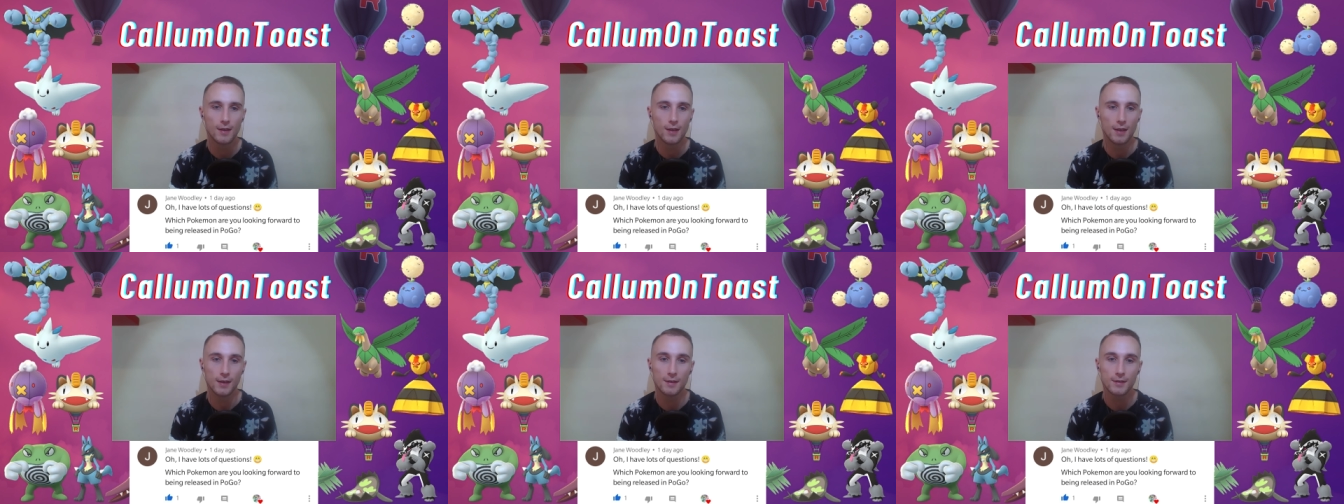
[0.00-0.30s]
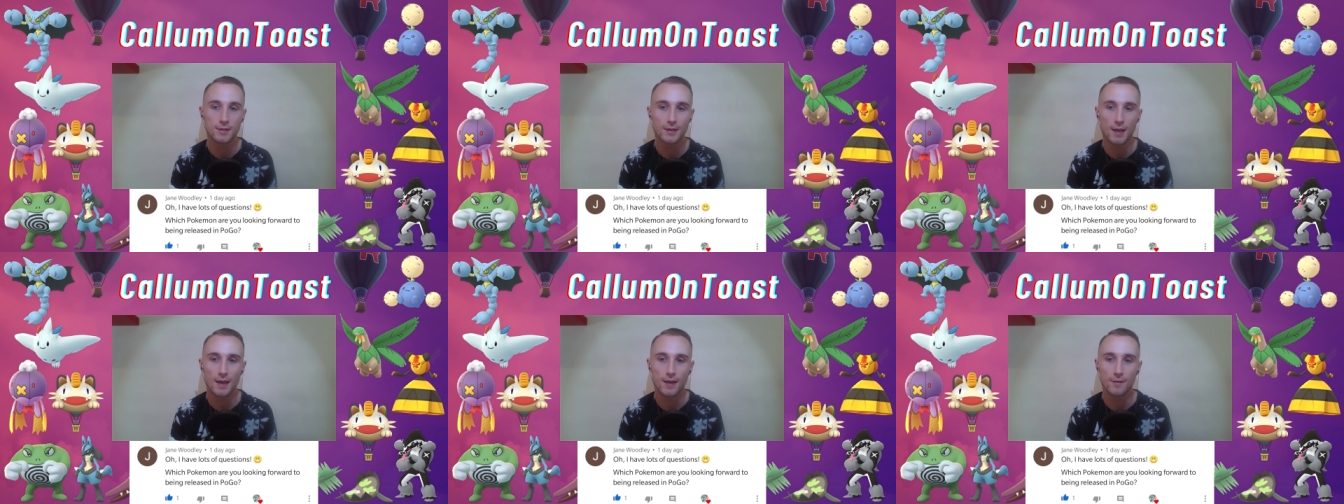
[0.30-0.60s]
it
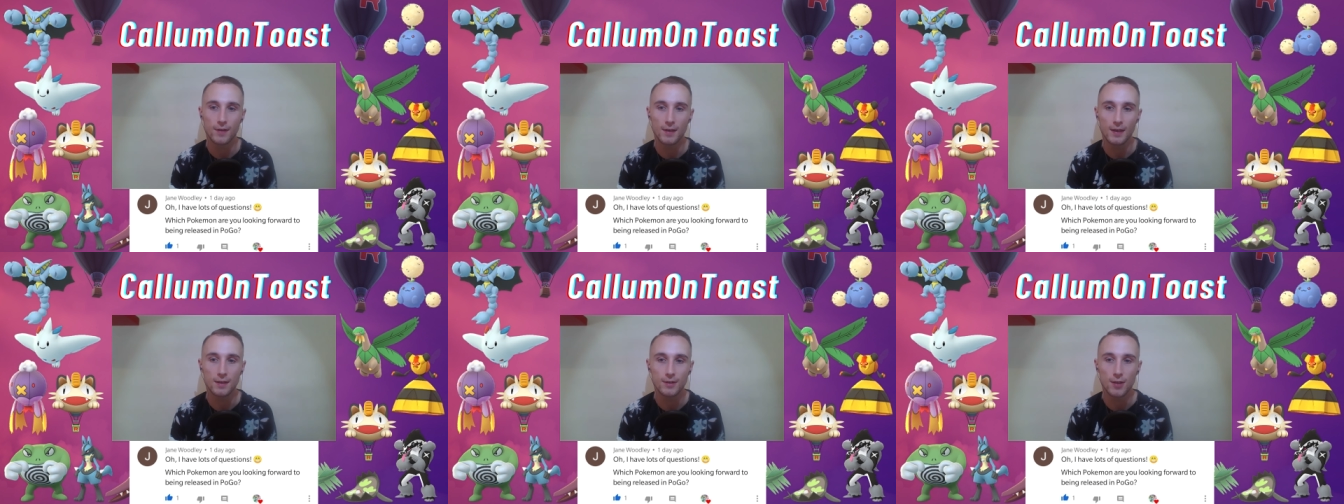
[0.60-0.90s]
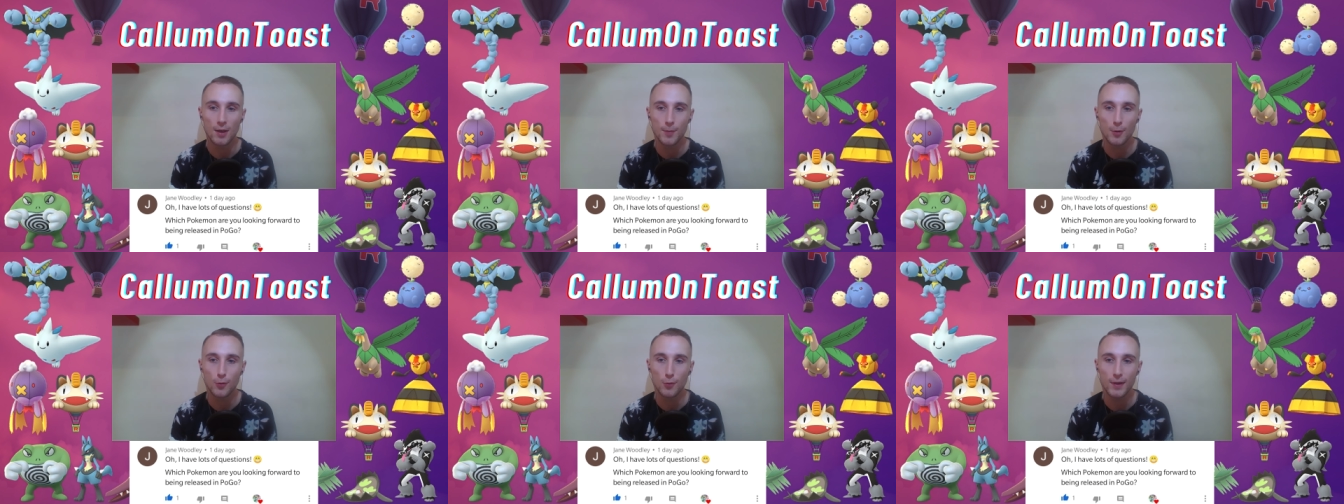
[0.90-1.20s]
doesn't have any
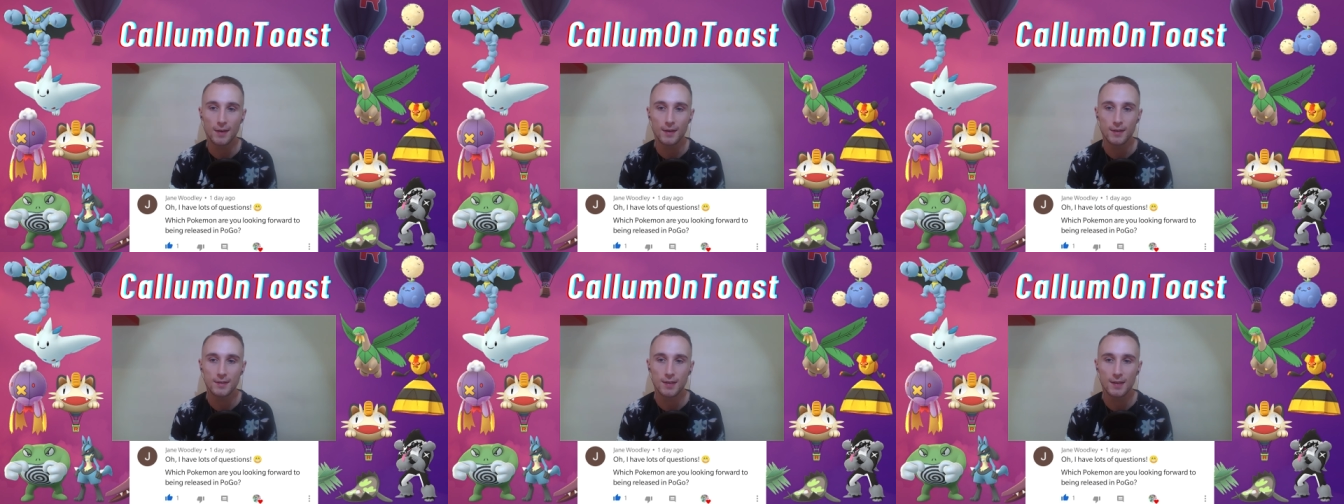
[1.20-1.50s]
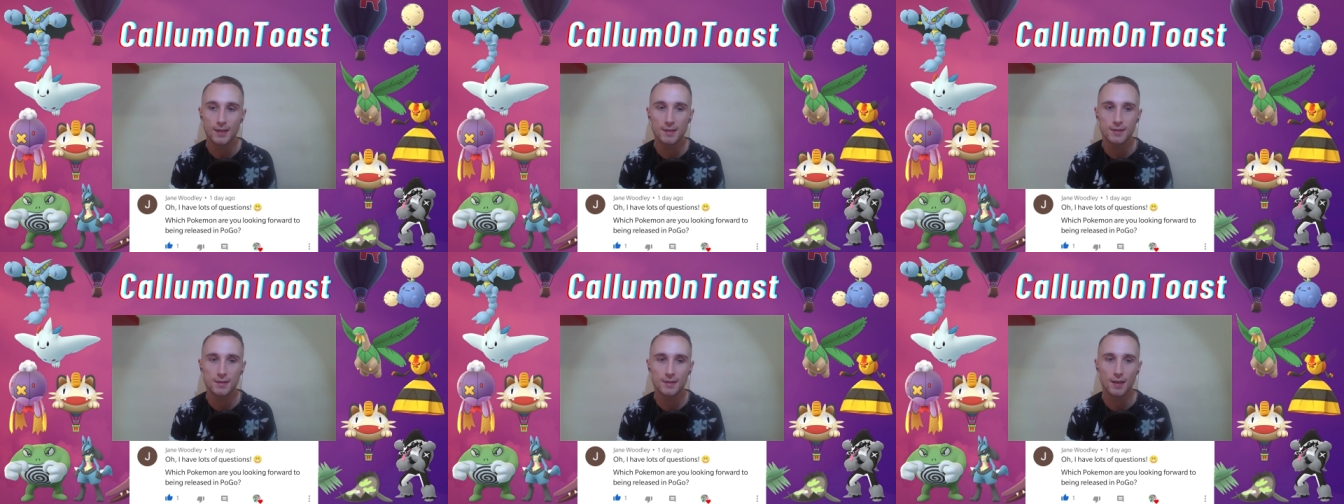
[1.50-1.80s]
double
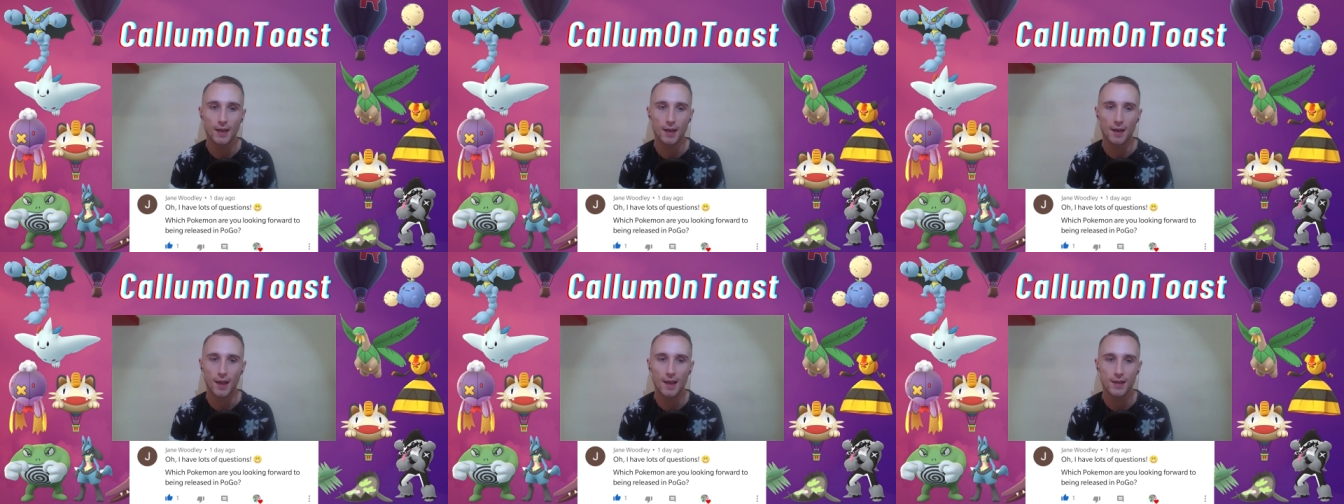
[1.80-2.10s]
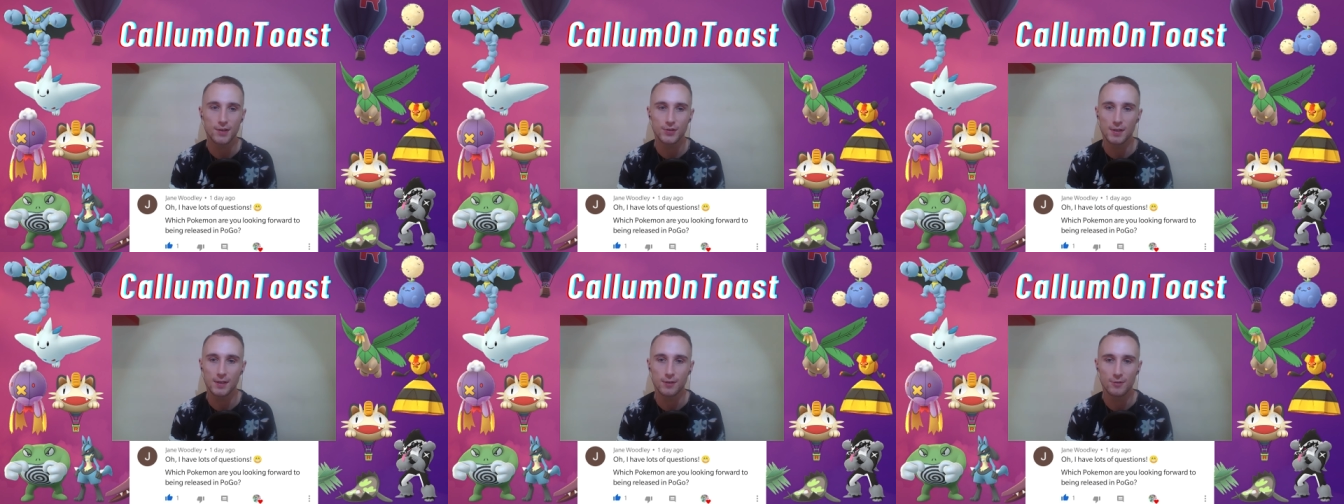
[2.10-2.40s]
weaknesses, and it
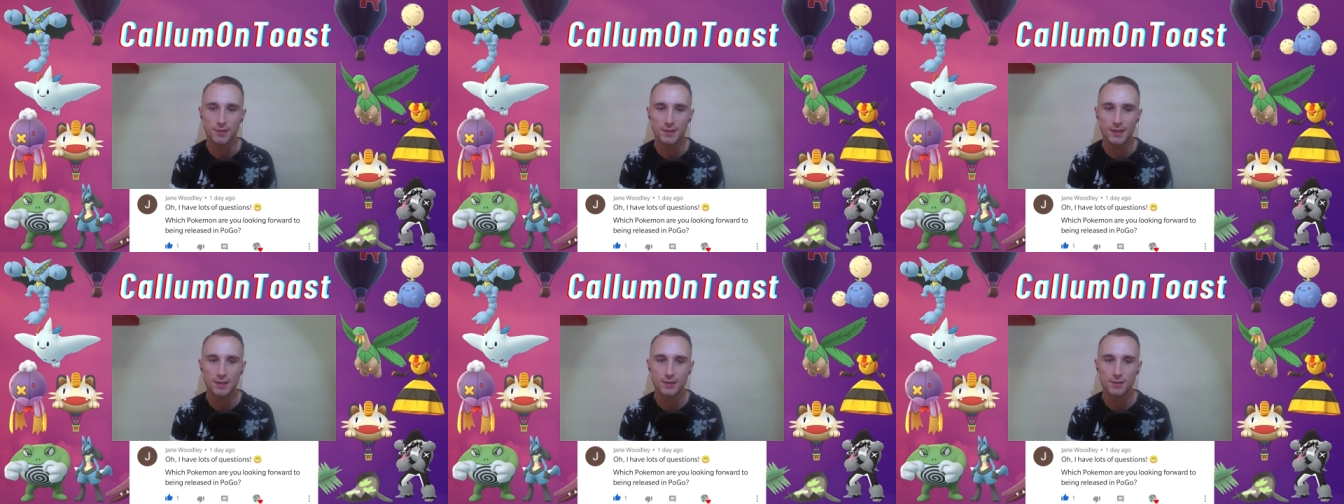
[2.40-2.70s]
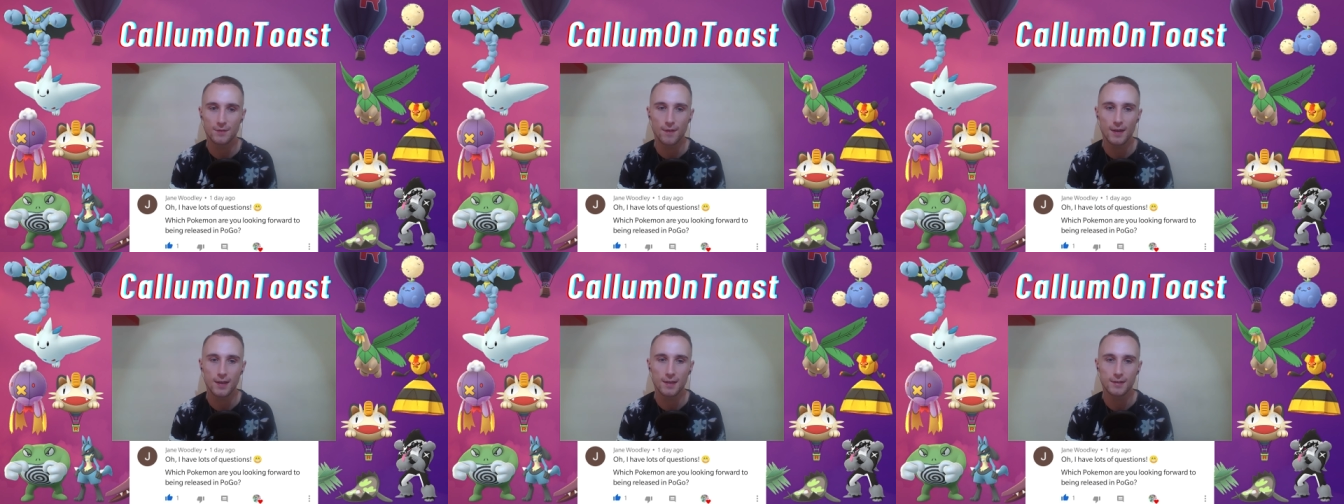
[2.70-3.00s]
actually resists
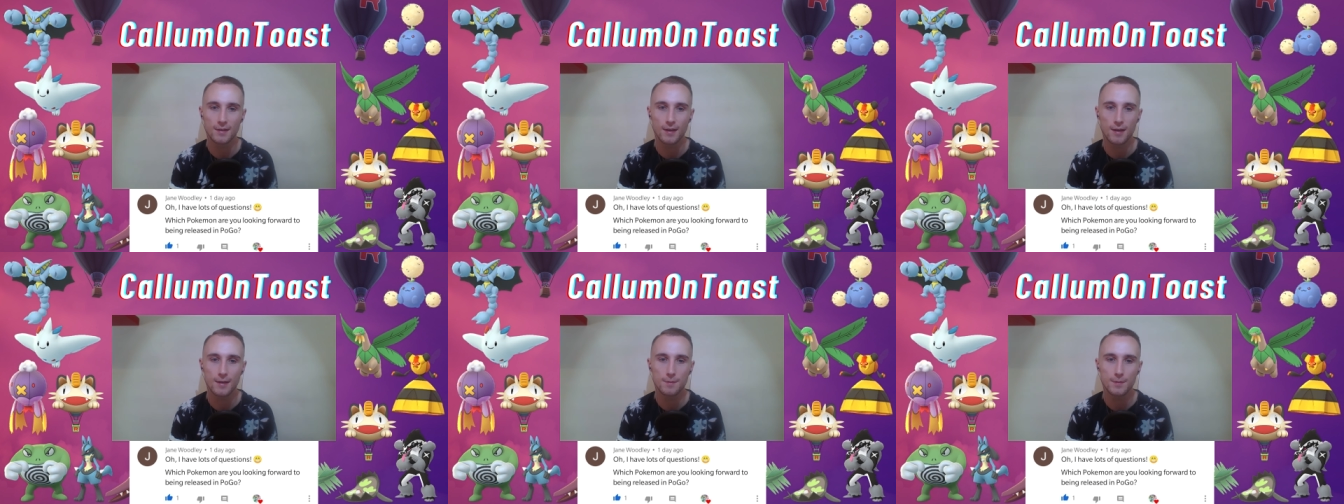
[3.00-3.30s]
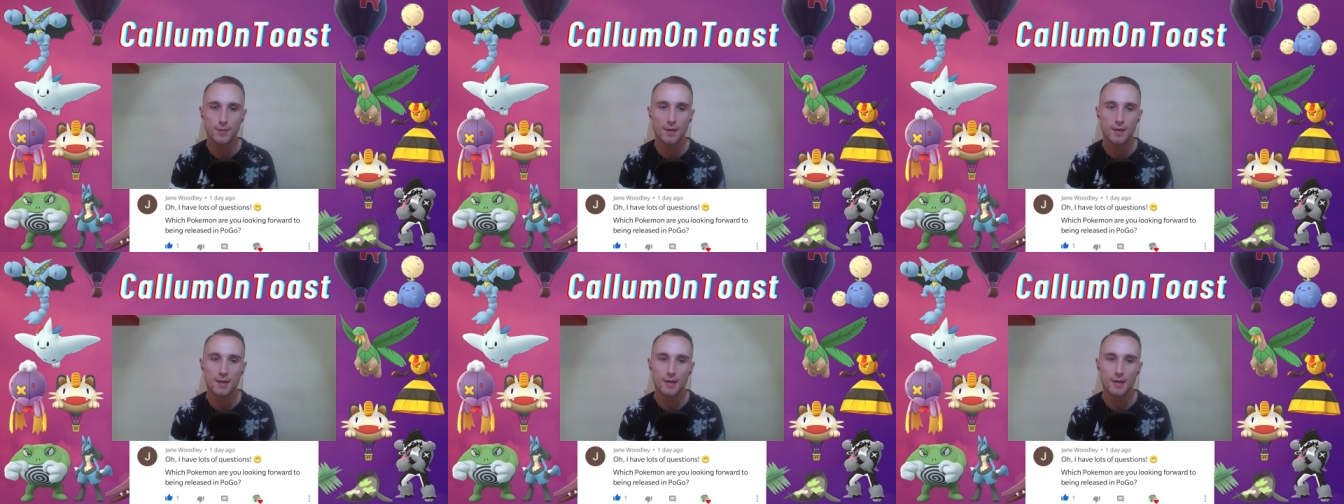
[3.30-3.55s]
fighting type